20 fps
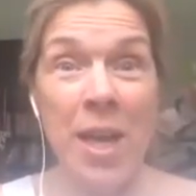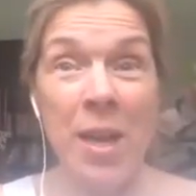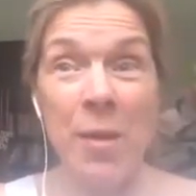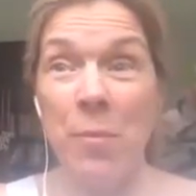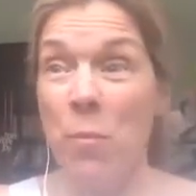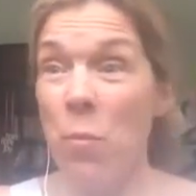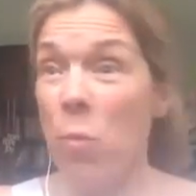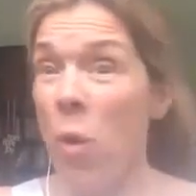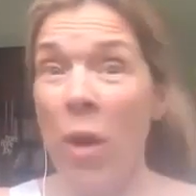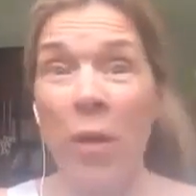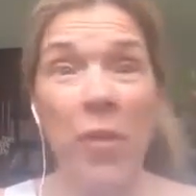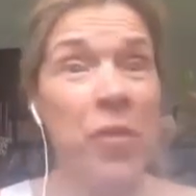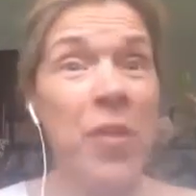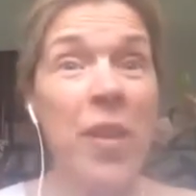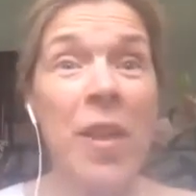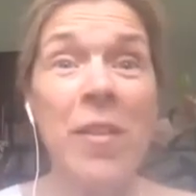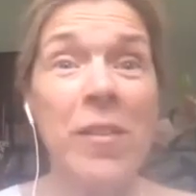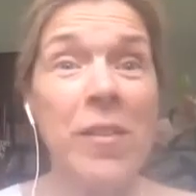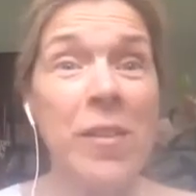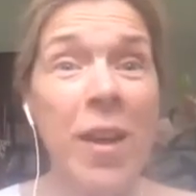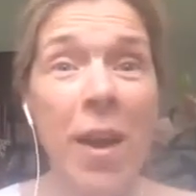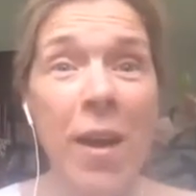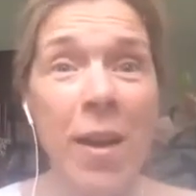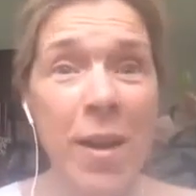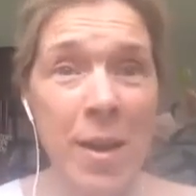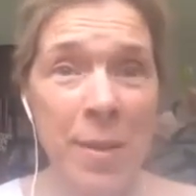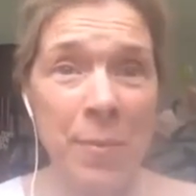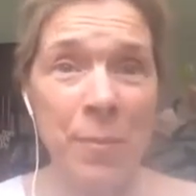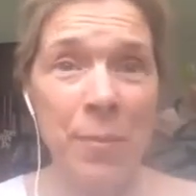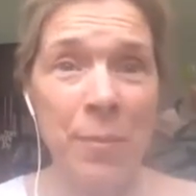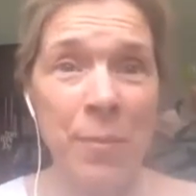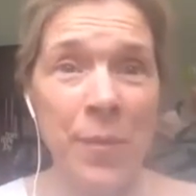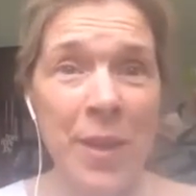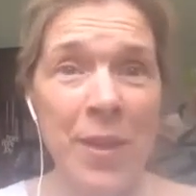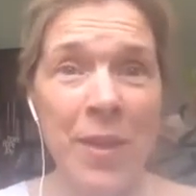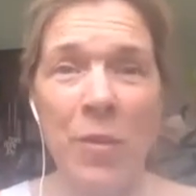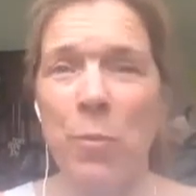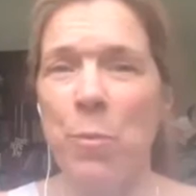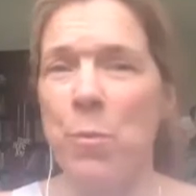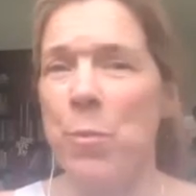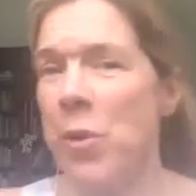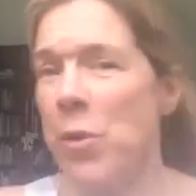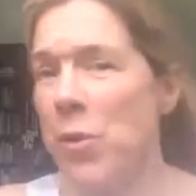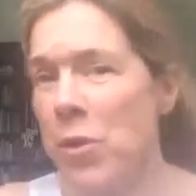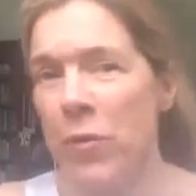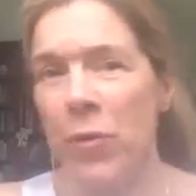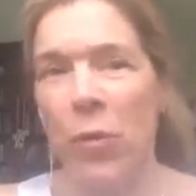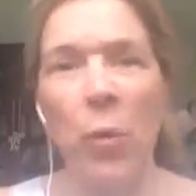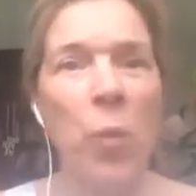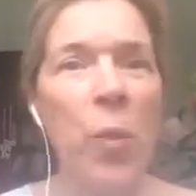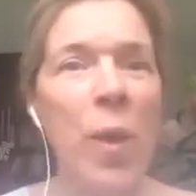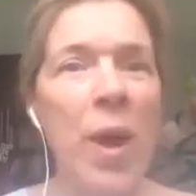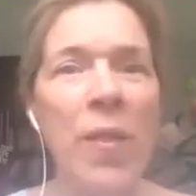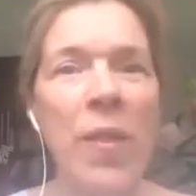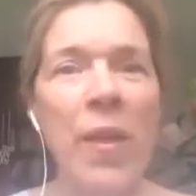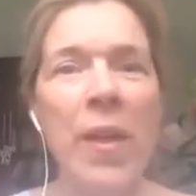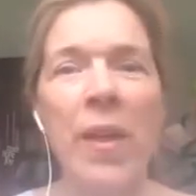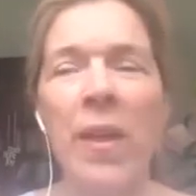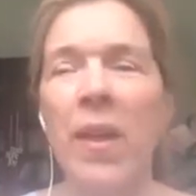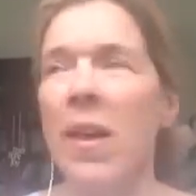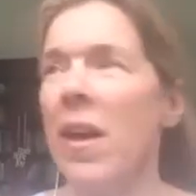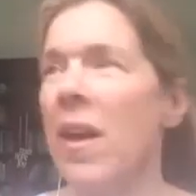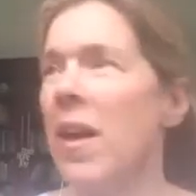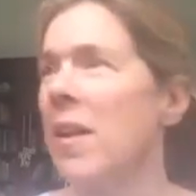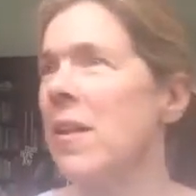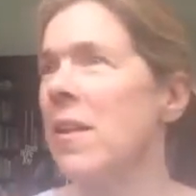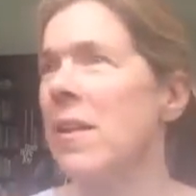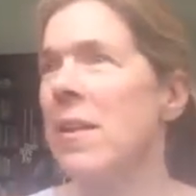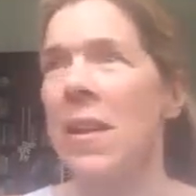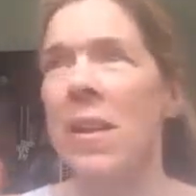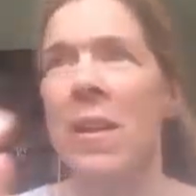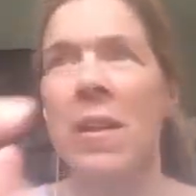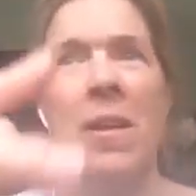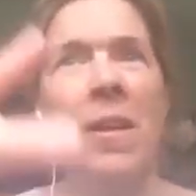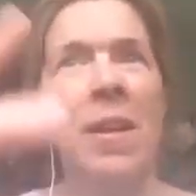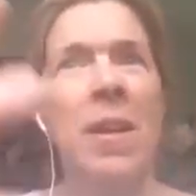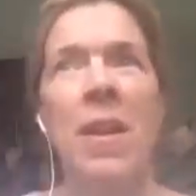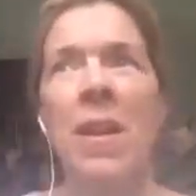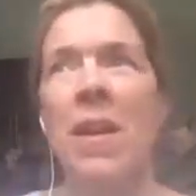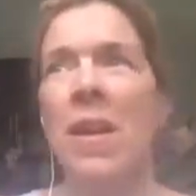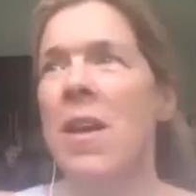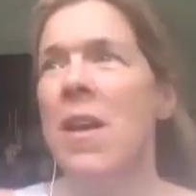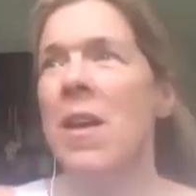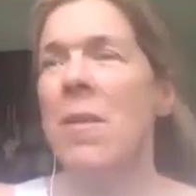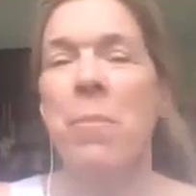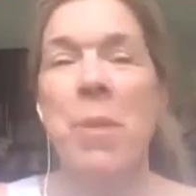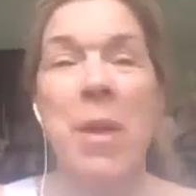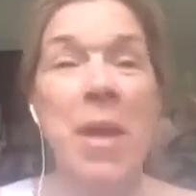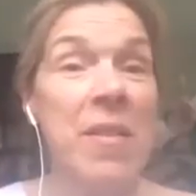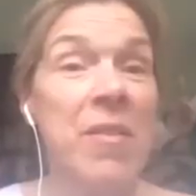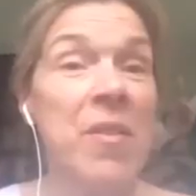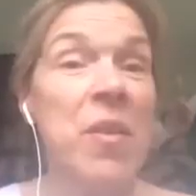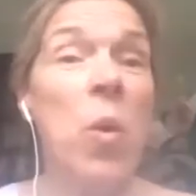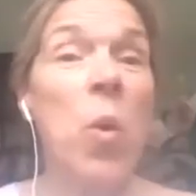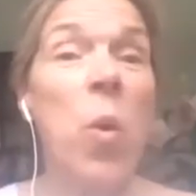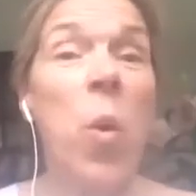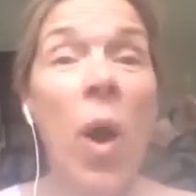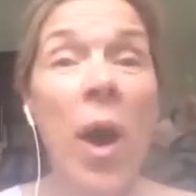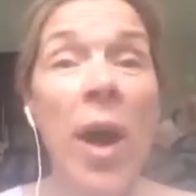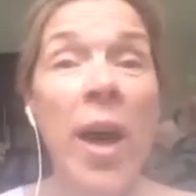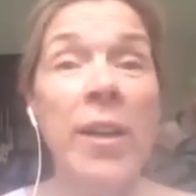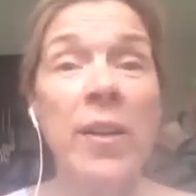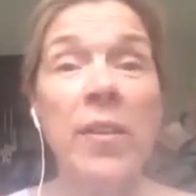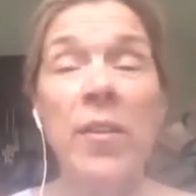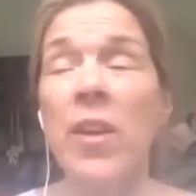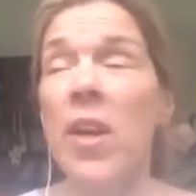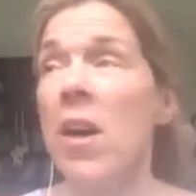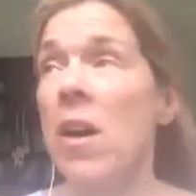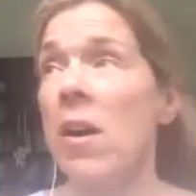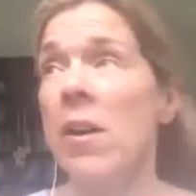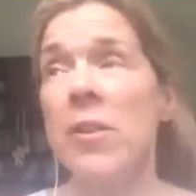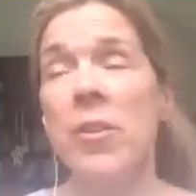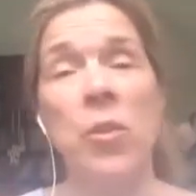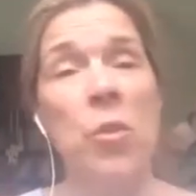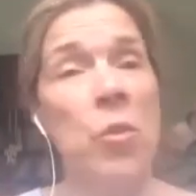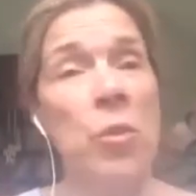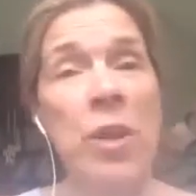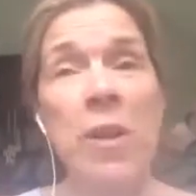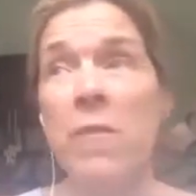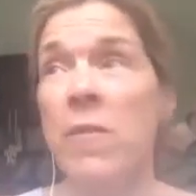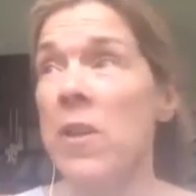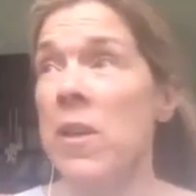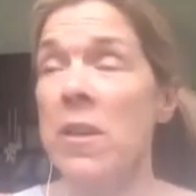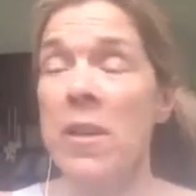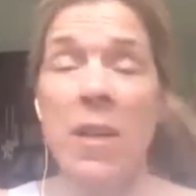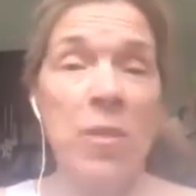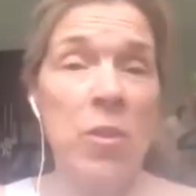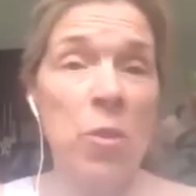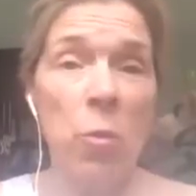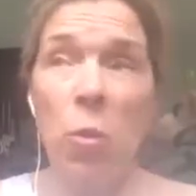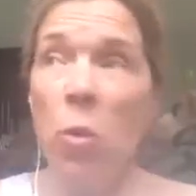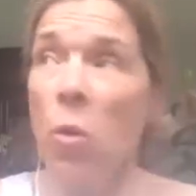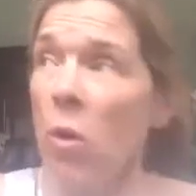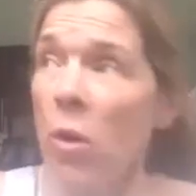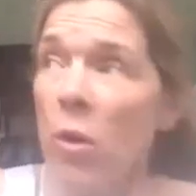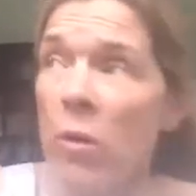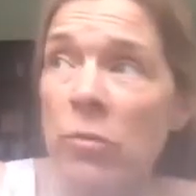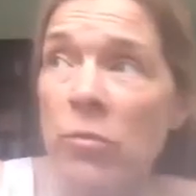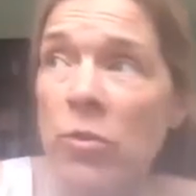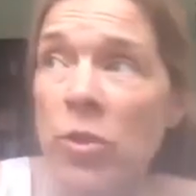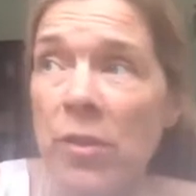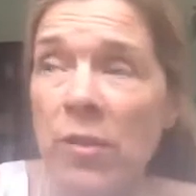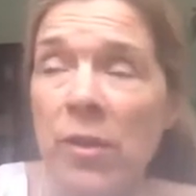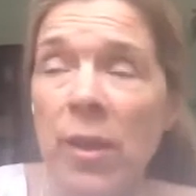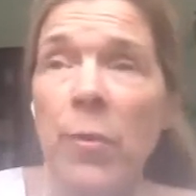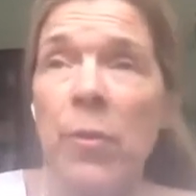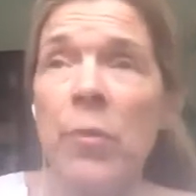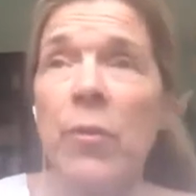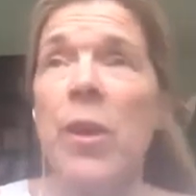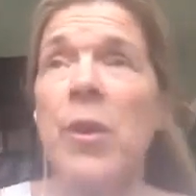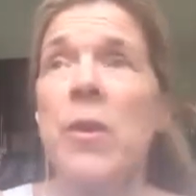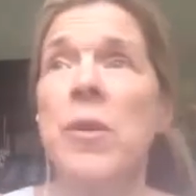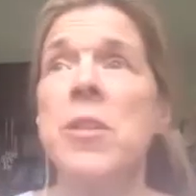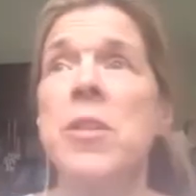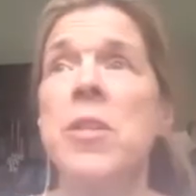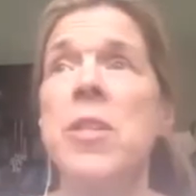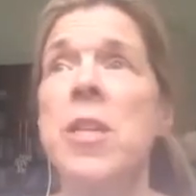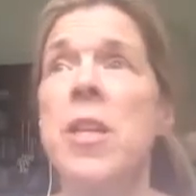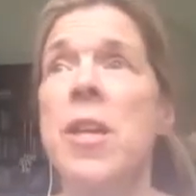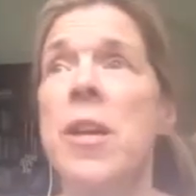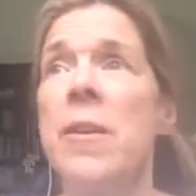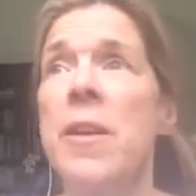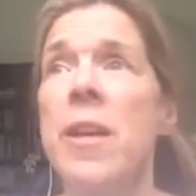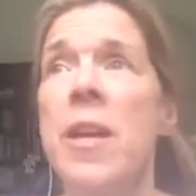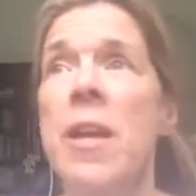whilst there's time, in this beautiful weather and the peace and quiet of the garden, or even in the walk just up the road. You know,